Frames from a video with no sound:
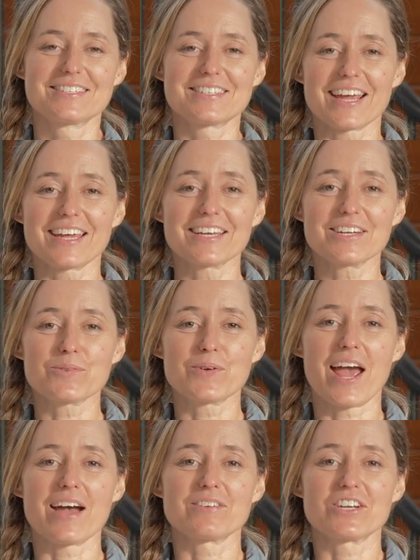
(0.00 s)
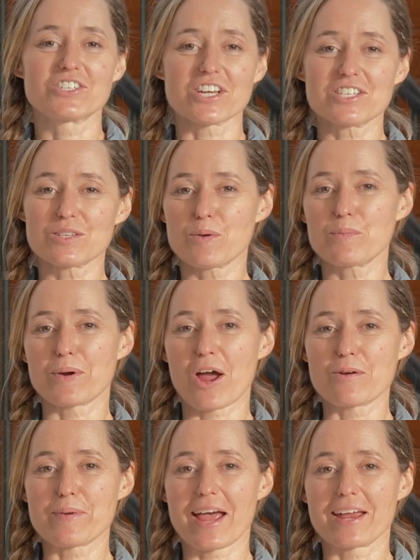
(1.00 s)
Second, we have an adjustable
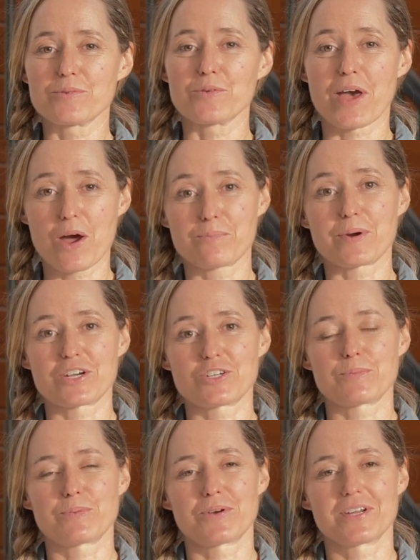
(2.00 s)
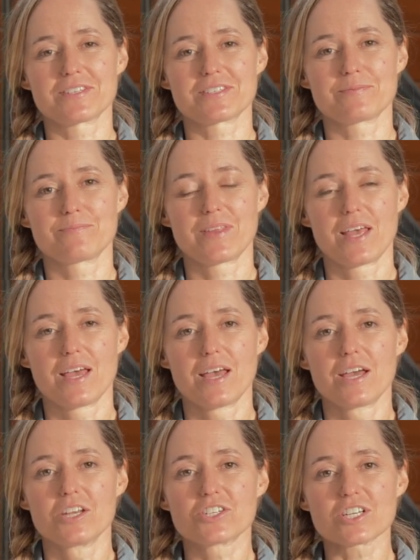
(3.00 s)
brow band without pressure points.
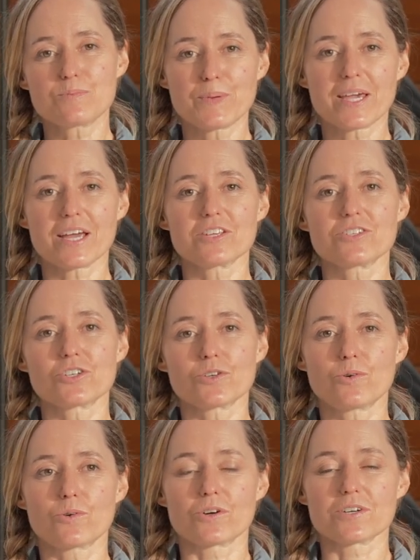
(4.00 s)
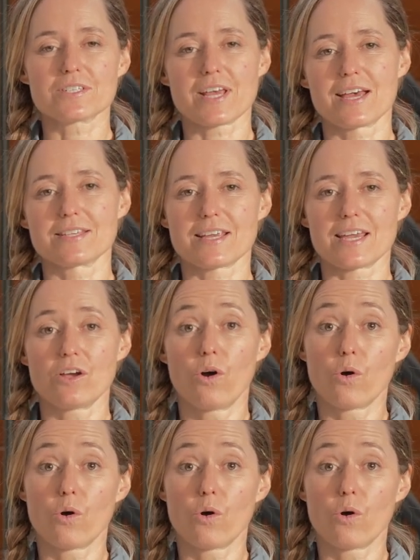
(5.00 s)
Just because your horse has a